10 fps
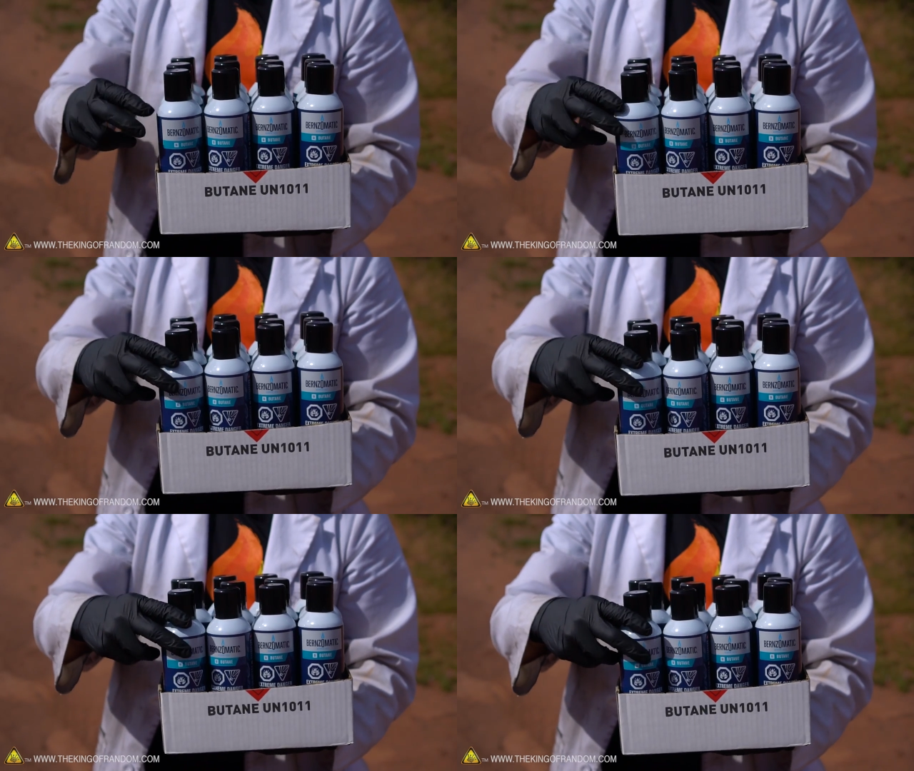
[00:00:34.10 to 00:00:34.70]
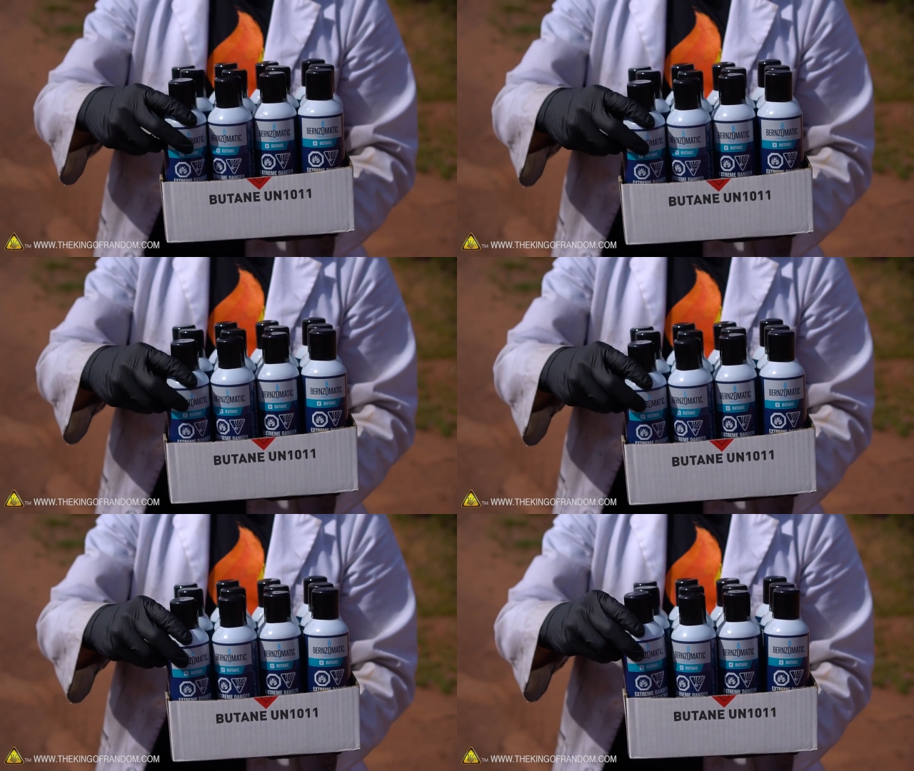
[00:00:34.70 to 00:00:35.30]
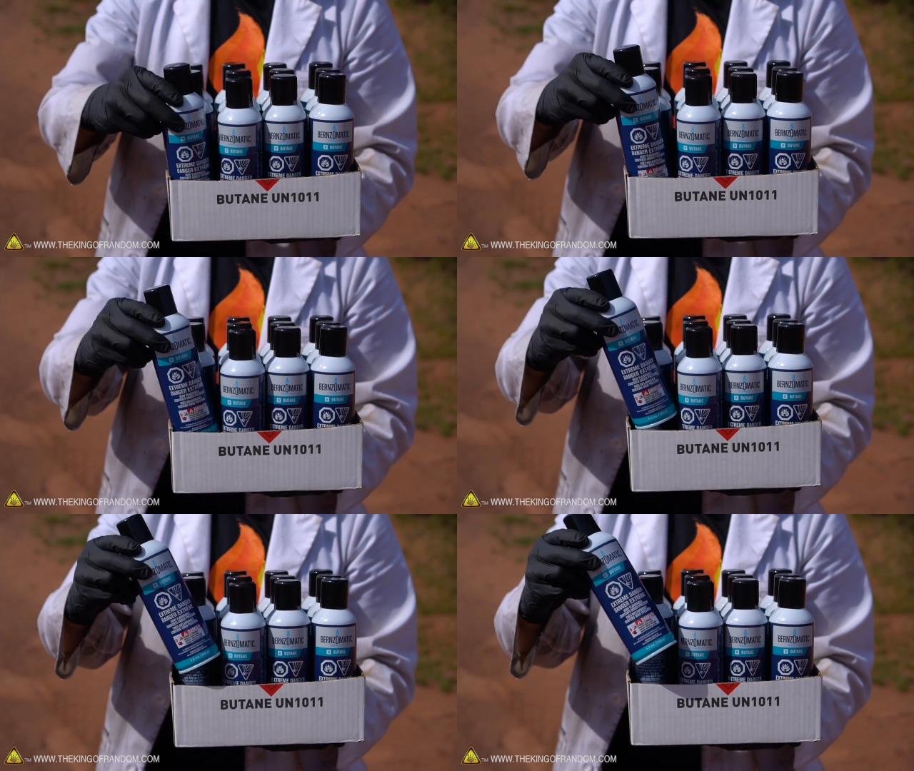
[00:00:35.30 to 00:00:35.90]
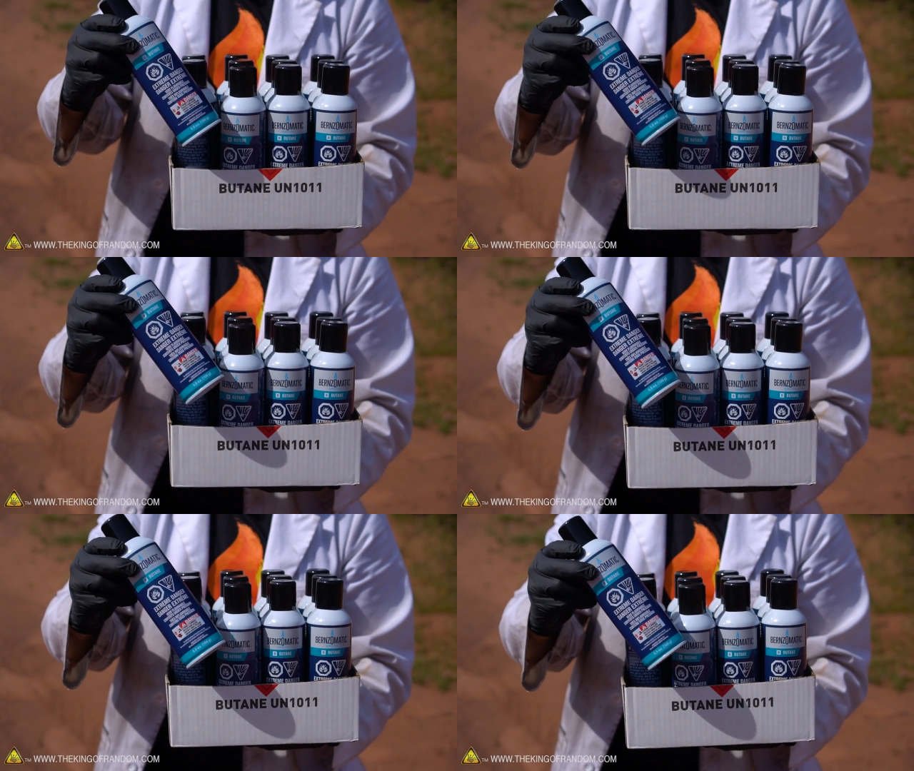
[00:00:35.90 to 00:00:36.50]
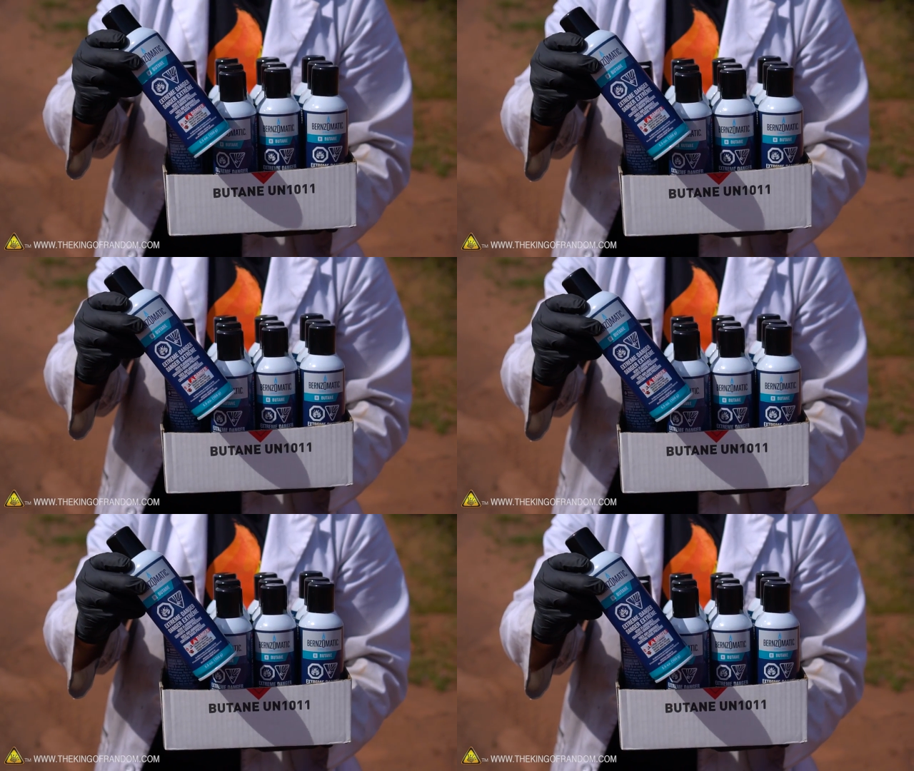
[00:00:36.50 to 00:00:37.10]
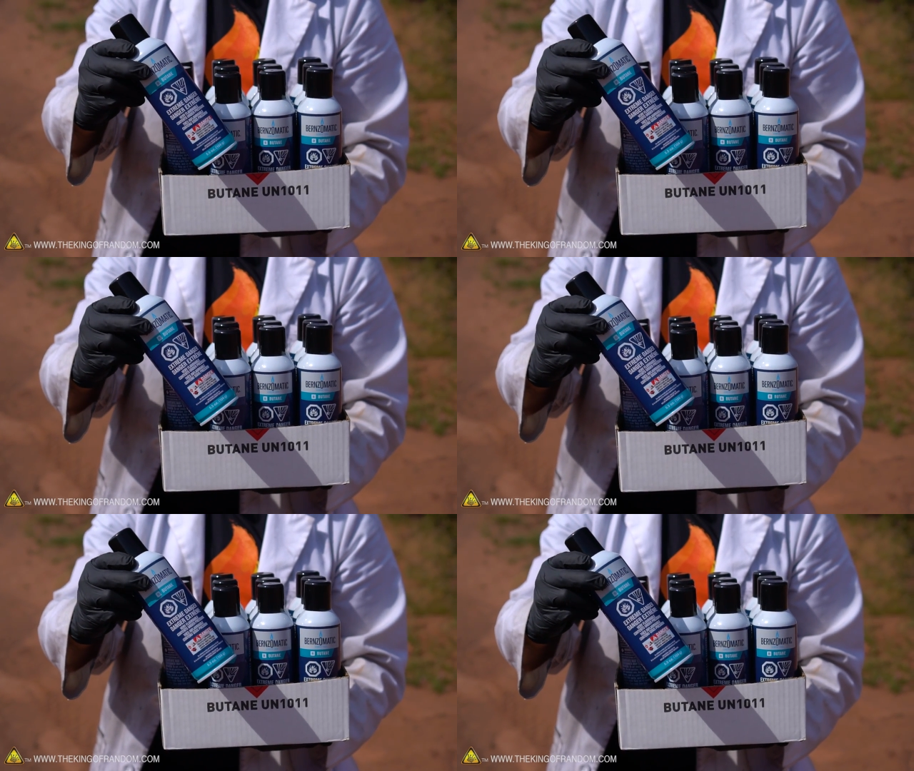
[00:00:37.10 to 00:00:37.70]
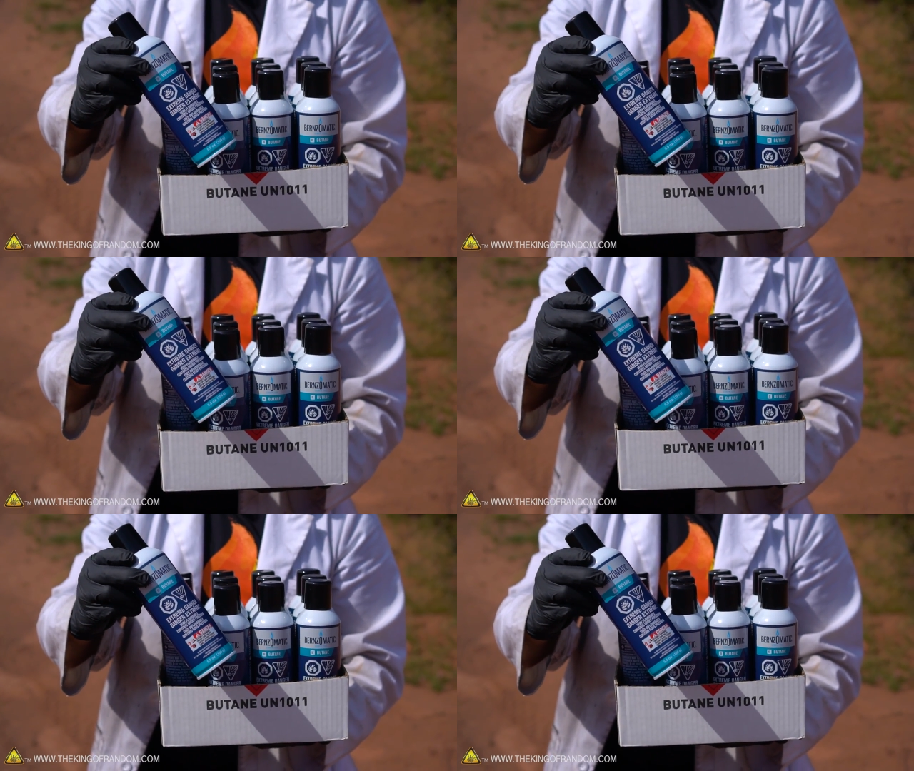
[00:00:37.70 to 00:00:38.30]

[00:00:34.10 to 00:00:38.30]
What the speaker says: Nobody's mouth can be seen.